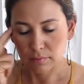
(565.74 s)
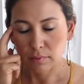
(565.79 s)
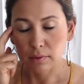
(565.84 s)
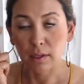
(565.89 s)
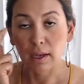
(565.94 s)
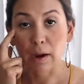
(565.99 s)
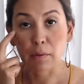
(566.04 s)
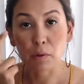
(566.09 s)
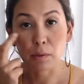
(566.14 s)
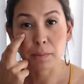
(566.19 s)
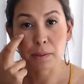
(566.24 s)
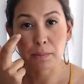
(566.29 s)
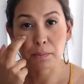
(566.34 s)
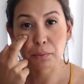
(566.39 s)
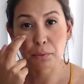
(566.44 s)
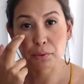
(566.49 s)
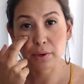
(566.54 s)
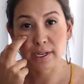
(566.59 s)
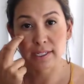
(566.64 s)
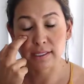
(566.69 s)
I will be
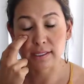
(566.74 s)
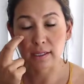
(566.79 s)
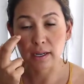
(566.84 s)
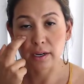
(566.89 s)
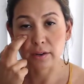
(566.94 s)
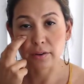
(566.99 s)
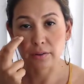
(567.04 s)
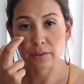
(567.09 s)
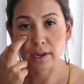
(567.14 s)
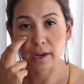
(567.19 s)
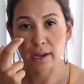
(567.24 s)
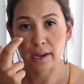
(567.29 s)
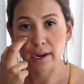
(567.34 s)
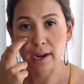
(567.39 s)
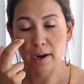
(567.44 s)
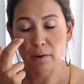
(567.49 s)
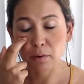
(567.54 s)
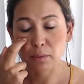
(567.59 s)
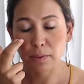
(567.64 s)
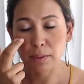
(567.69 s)
present under the eye.
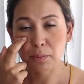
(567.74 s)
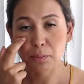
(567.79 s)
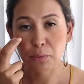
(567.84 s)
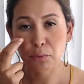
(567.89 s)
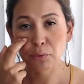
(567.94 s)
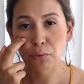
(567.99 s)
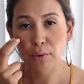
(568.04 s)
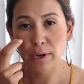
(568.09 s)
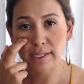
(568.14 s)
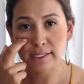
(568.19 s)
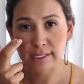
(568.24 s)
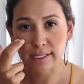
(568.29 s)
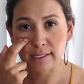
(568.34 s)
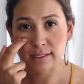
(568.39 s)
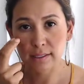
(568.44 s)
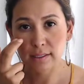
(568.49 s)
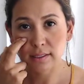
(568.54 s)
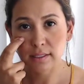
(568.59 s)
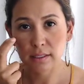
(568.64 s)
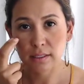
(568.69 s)
I will be
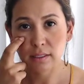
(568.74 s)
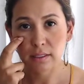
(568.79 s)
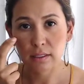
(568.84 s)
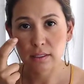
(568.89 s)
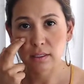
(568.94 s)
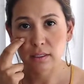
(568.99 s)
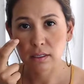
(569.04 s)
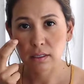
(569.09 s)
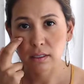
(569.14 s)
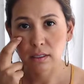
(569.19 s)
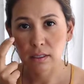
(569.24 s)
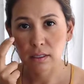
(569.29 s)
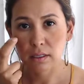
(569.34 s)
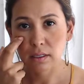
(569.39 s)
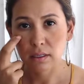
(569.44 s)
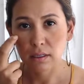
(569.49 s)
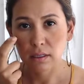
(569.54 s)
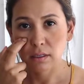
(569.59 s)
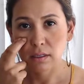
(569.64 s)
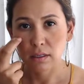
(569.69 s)
present
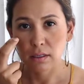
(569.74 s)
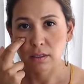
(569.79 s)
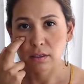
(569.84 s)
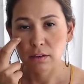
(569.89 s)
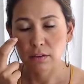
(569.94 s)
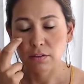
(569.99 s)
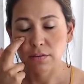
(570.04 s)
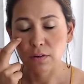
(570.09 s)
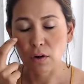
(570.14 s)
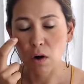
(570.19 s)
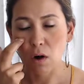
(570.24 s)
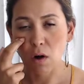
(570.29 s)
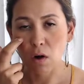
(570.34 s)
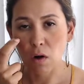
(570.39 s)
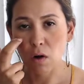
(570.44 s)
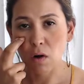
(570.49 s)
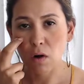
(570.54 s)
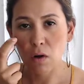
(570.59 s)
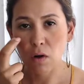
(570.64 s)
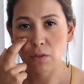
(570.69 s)
for
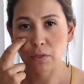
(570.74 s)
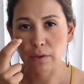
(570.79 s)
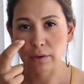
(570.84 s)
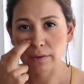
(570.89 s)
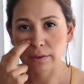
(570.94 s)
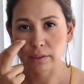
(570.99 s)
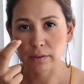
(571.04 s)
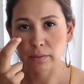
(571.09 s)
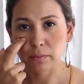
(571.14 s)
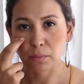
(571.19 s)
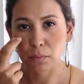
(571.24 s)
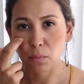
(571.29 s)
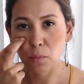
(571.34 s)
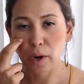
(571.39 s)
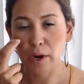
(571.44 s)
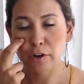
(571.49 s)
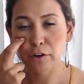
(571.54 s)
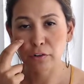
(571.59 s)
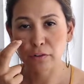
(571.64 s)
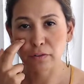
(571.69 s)
all the
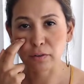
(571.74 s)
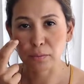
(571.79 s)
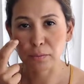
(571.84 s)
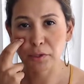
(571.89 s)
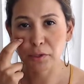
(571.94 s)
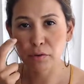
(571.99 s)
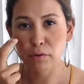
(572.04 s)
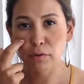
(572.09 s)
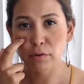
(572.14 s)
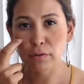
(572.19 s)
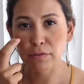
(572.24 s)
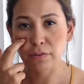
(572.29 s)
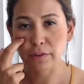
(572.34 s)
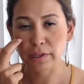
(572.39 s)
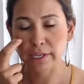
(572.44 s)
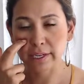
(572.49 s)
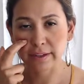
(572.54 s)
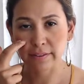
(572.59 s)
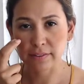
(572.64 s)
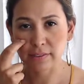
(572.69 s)
wonderful, beautiful
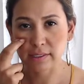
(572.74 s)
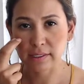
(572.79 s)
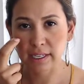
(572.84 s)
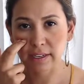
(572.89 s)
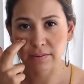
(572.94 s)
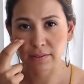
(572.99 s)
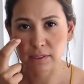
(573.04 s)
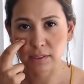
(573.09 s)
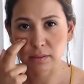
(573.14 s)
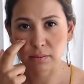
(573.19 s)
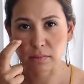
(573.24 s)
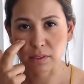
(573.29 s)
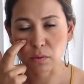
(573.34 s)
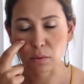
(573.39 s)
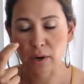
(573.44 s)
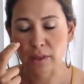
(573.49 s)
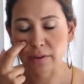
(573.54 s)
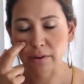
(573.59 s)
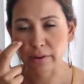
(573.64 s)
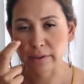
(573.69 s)
gifts given to me,
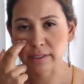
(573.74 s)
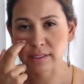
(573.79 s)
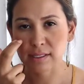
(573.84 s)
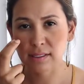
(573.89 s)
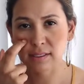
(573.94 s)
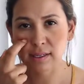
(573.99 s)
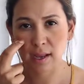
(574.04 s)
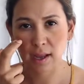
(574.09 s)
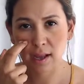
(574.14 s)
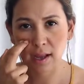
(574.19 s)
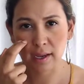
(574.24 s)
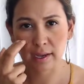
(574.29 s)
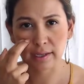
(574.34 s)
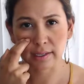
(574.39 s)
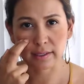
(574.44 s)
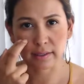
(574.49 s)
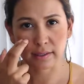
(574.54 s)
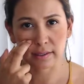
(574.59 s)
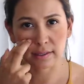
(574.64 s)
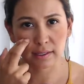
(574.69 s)
whether in
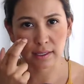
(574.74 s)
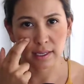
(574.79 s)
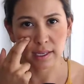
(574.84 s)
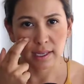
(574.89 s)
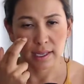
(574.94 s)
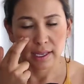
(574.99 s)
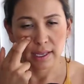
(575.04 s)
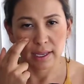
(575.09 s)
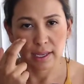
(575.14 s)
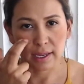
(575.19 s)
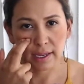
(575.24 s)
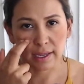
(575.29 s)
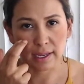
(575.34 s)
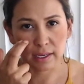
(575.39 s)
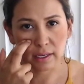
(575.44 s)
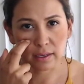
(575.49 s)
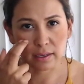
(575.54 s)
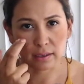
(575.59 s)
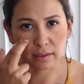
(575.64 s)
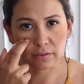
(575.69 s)
signs,
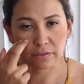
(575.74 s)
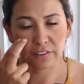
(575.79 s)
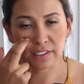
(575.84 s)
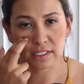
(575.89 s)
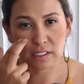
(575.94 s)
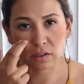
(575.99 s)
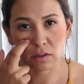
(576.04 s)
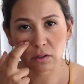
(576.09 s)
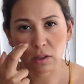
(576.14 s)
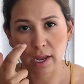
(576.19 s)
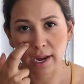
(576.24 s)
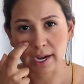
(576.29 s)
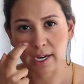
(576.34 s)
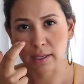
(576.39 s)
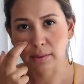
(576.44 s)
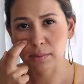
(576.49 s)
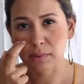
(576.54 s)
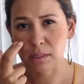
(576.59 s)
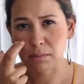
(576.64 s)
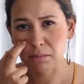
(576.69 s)
in physical
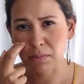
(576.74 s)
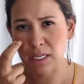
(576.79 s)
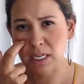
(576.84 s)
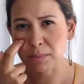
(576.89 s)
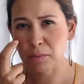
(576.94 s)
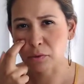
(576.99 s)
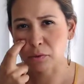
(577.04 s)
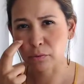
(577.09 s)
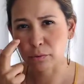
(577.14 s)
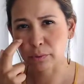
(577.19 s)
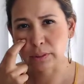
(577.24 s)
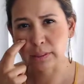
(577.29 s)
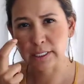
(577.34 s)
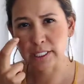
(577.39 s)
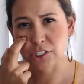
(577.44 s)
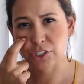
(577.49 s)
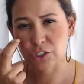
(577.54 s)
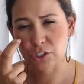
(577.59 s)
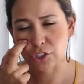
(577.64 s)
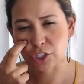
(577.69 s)
items, and people, and
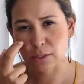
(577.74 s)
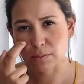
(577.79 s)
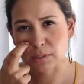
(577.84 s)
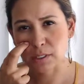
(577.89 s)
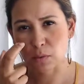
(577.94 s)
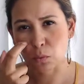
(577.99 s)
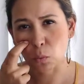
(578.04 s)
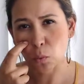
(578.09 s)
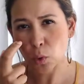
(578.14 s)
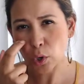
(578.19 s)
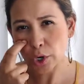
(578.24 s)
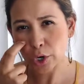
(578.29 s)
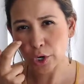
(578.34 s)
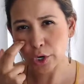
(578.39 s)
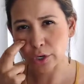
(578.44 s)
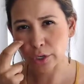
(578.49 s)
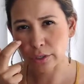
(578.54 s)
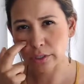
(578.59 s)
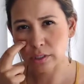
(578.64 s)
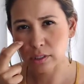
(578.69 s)
relationships, and
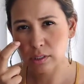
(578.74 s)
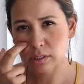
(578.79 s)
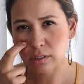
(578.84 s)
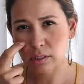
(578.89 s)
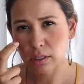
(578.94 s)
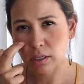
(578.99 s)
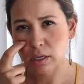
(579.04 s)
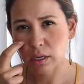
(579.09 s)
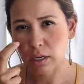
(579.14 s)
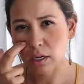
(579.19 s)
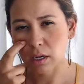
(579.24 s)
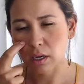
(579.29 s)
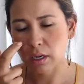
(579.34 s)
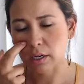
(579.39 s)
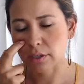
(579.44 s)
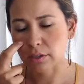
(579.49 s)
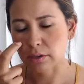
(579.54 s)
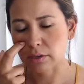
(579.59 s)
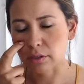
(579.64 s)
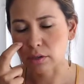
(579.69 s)
words.
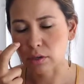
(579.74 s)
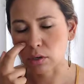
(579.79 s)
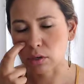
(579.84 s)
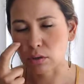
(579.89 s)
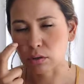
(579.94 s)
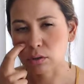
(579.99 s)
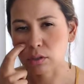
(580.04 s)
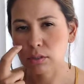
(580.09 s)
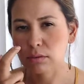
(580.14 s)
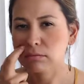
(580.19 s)
Under the nose.